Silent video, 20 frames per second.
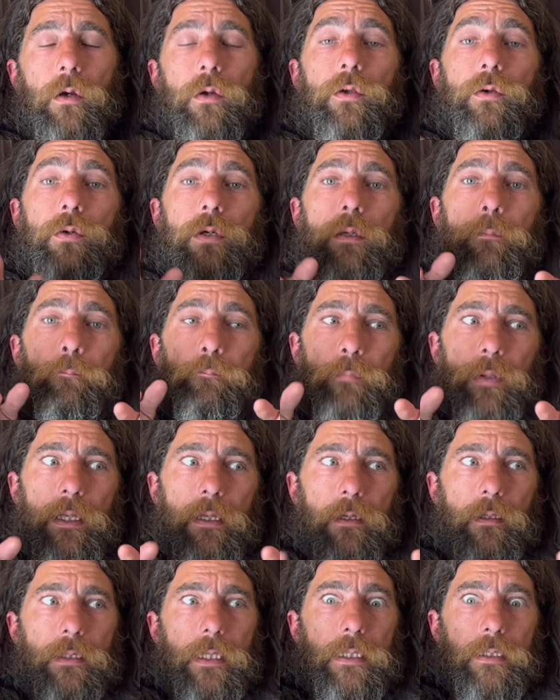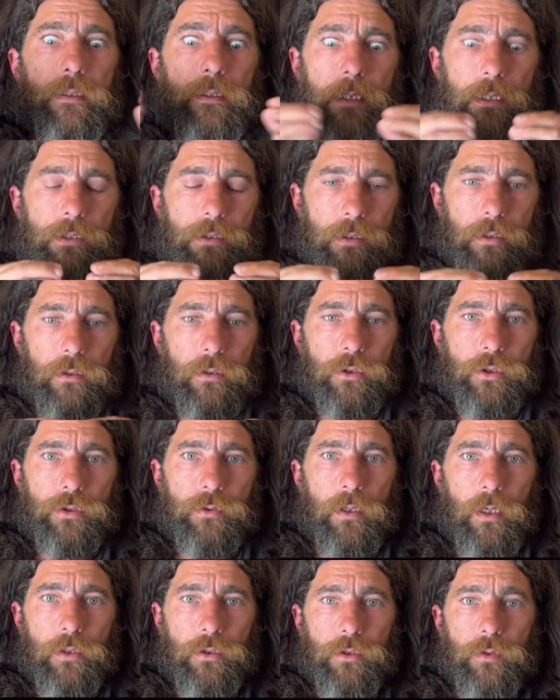You can build additional
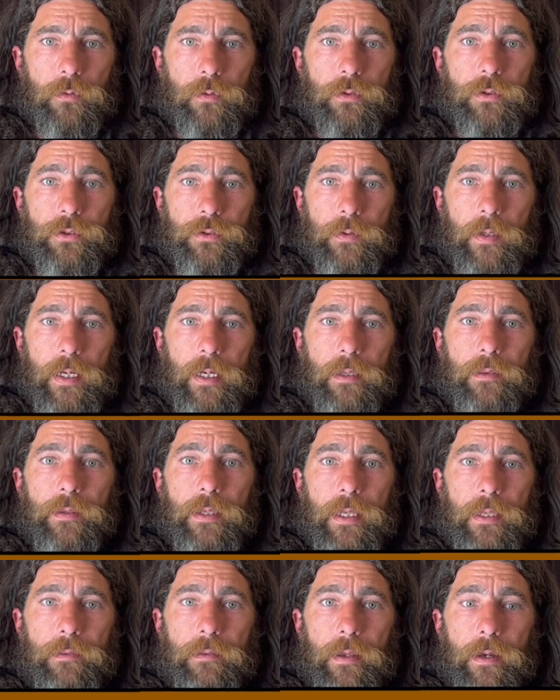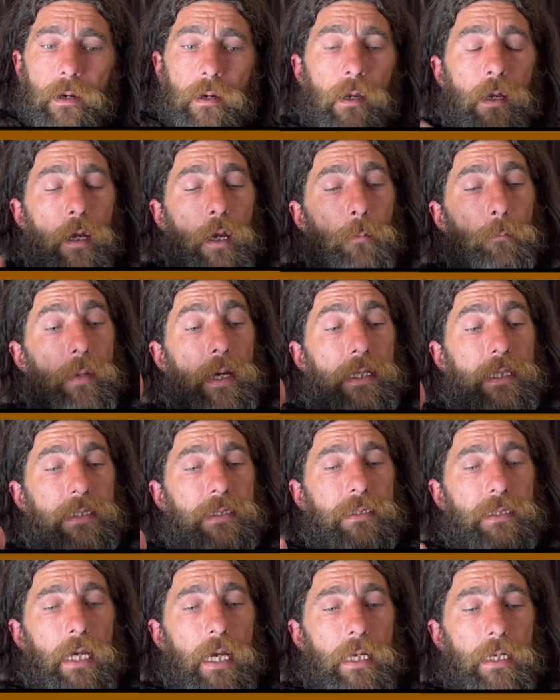structural strength in there by
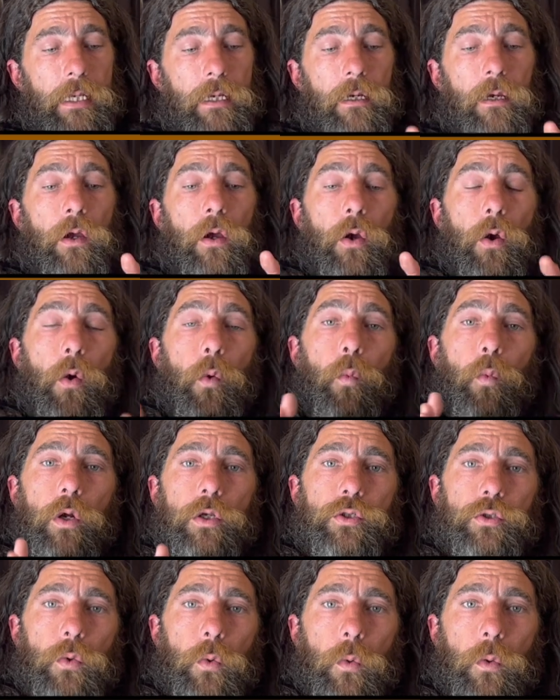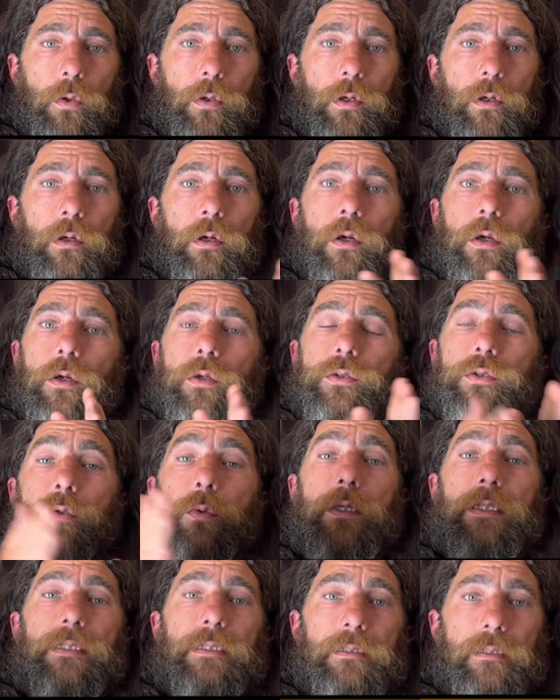deciding which order to
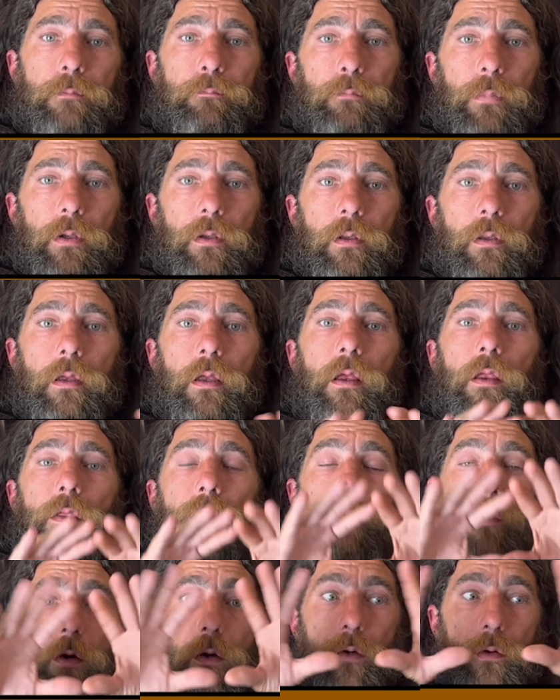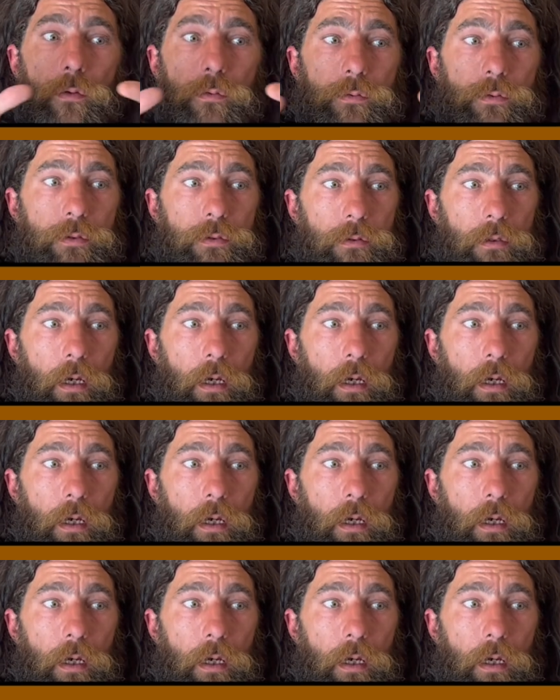assemble those,